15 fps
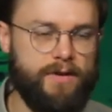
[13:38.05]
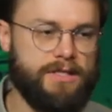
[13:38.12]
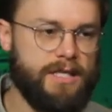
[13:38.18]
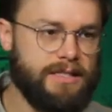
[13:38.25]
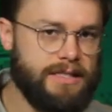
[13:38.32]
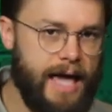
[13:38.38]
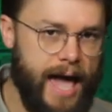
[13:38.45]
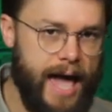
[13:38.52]
it's a
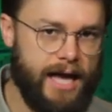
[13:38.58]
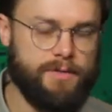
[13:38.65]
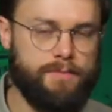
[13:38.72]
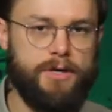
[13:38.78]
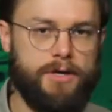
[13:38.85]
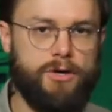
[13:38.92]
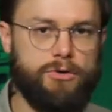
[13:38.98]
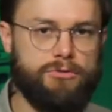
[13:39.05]
tax
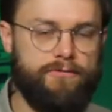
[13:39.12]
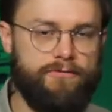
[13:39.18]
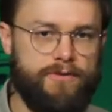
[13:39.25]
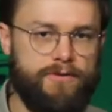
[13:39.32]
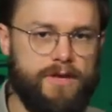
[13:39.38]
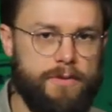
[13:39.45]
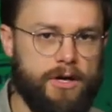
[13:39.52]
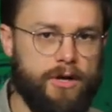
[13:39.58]
bill or a
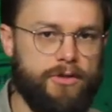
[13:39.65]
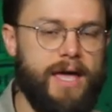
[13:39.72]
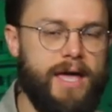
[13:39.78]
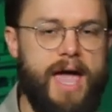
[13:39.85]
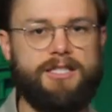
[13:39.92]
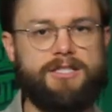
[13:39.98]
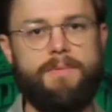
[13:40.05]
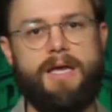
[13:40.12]
fee bill they
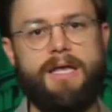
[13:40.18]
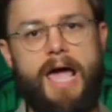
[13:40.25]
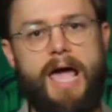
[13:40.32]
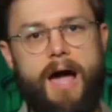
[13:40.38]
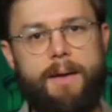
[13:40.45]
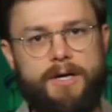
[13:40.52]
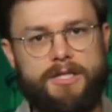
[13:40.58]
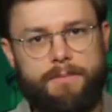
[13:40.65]
estimate
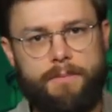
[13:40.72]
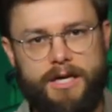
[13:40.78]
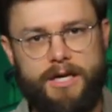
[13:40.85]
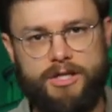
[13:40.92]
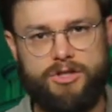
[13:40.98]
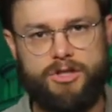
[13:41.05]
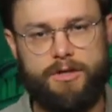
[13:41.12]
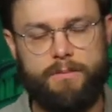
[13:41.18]
how much money
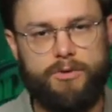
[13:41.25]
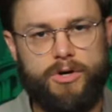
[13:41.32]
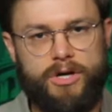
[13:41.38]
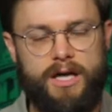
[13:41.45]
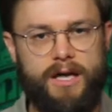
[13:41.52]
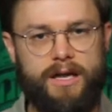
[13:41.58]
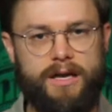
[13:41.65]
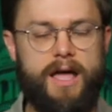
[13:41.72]
it's going to bring
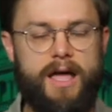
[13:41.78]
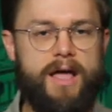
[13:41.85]
in